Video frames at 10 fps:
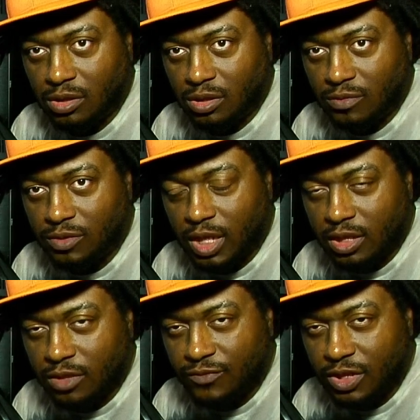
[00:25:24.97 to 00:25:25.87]
If you like
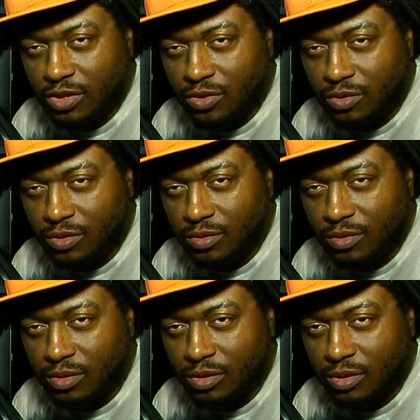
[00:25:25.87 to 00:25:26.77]
this video,
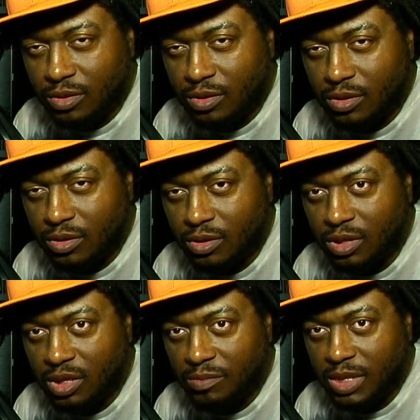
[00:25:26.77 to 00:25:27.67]

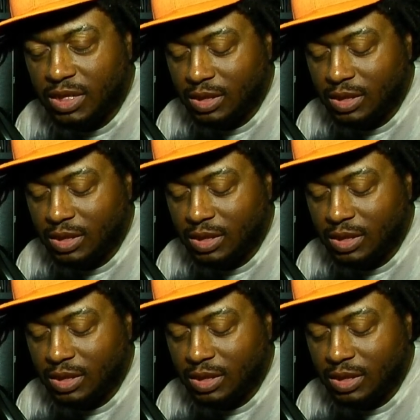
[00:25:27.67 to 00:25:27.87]
send the money